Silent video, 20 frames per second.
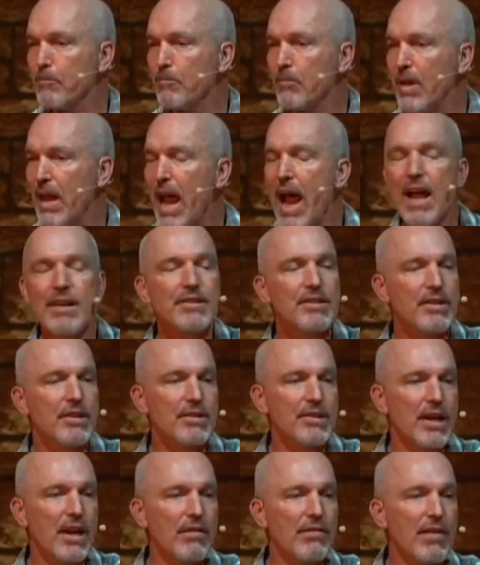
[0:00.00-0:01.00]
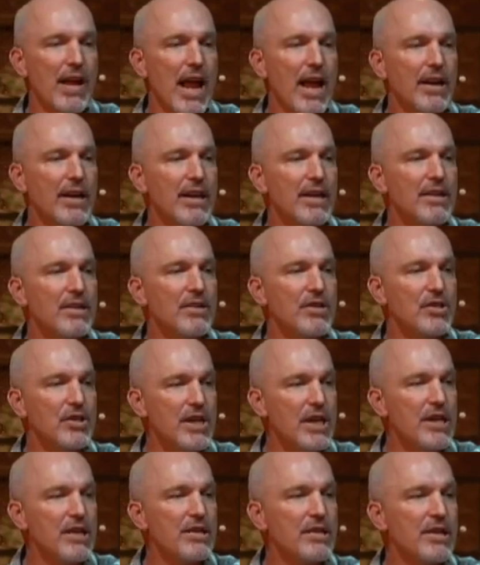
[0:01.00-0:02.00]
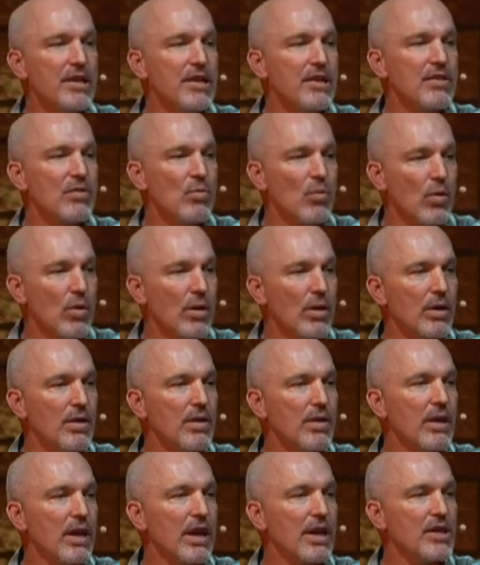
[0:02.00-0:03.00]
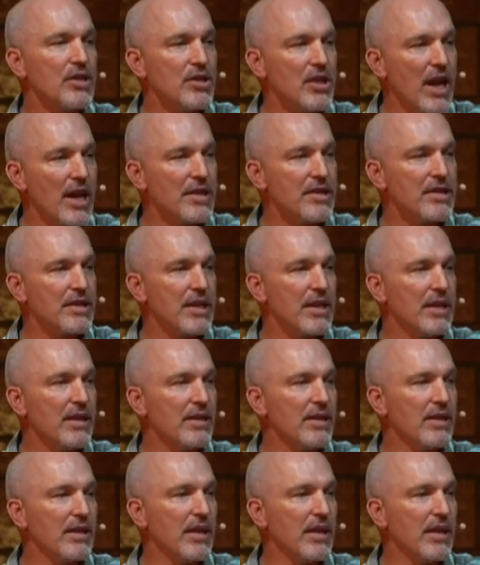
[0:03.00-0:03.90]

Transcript: Ask yourself that. Is Jesus worth adjusting